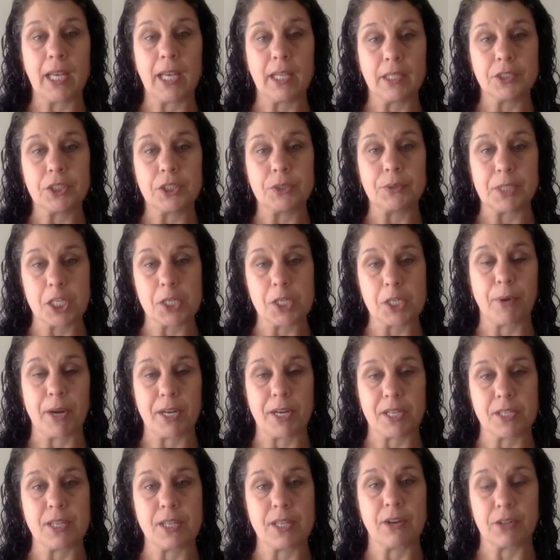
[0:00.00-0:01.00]
for your
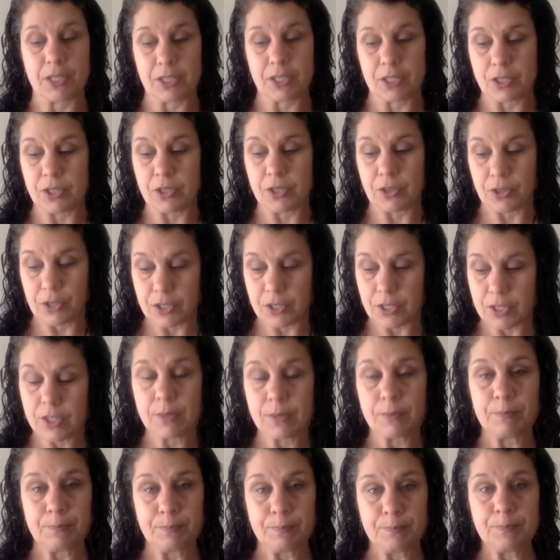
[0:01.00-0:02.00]
child to express their
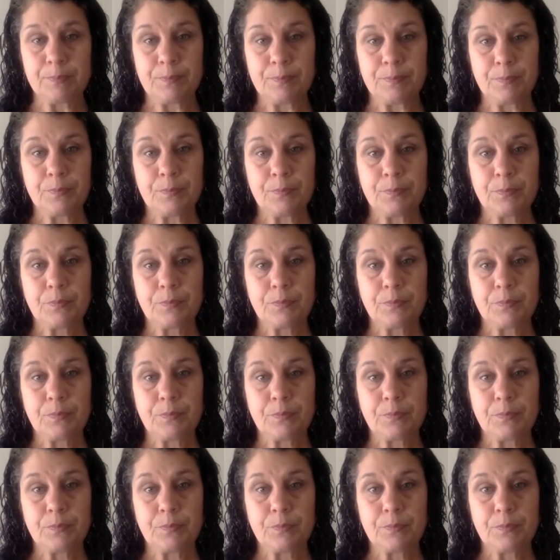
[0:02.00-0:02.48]
concerns